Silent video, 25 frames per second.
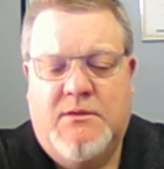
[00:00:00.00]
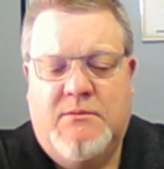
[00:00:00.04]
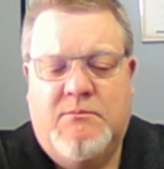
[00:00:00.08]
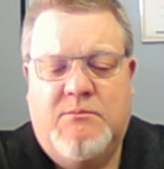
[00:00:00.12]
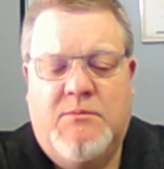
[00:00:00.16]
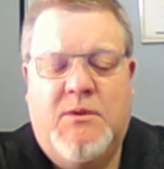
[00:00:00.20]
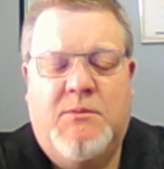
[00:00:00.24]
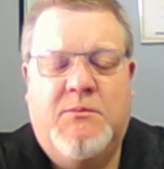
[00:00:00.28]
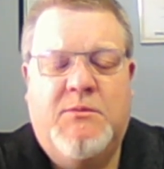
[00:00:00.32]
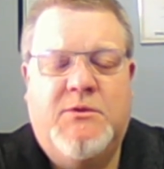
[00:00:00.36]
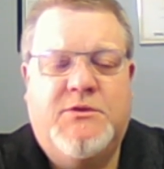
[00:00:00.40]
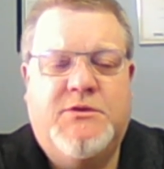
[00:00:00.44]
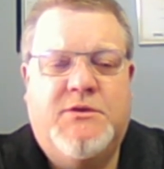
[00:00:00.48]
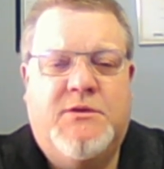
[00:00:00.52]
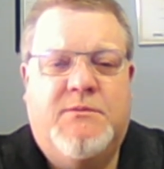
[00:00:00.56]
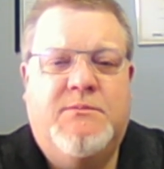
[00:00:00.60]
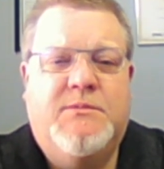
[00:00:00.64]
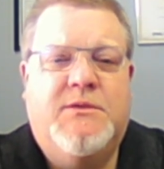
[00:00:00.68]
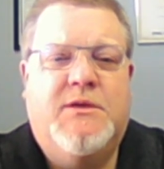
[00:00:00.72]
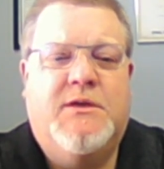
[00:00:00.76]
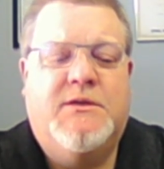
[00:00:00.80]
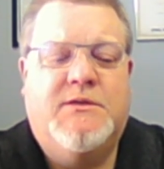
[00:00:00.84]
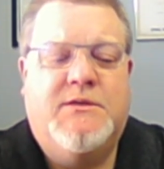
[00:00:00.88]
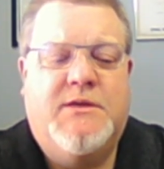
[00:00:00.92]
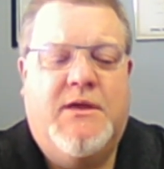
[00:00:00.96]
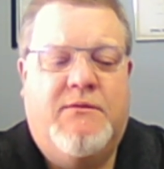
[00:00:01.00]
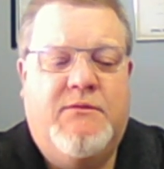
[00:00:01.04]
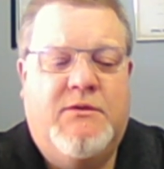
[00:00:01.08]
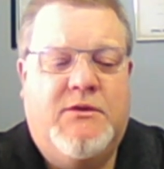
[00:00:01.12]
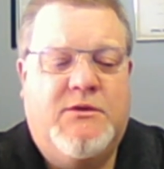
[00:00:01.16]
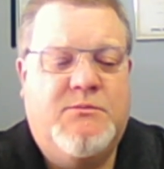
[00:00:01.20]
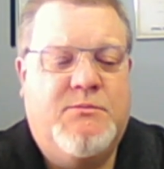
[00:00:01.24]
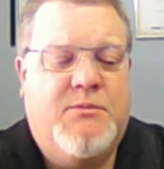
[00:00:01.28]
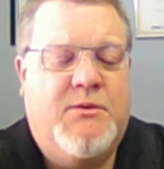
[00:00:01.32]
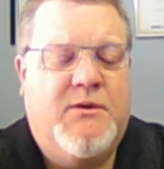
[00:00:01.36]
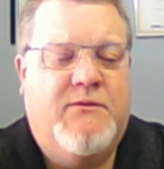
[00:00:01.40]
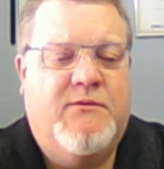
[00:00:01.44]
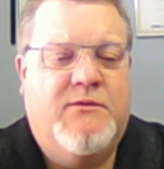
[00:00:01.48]
membership does have its
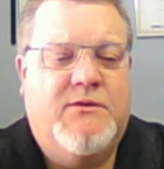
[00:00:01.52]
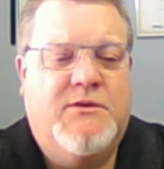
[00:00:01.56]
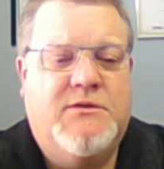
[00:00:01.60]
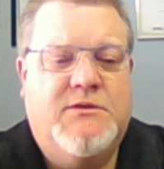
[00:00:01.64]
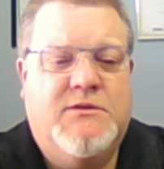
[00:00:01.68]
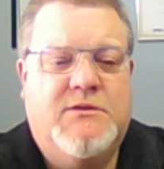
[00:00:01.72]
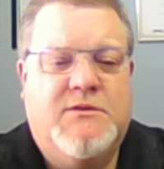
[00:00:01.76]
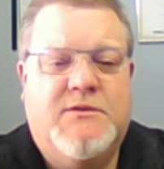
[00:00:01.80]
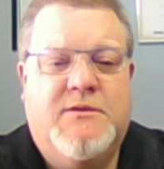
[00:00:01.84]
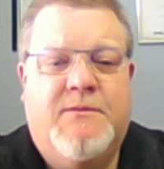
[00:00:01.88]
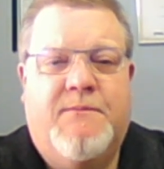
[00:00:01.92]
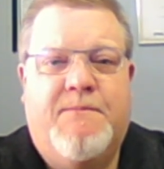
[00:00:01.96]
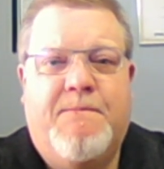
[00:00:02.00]
privileges.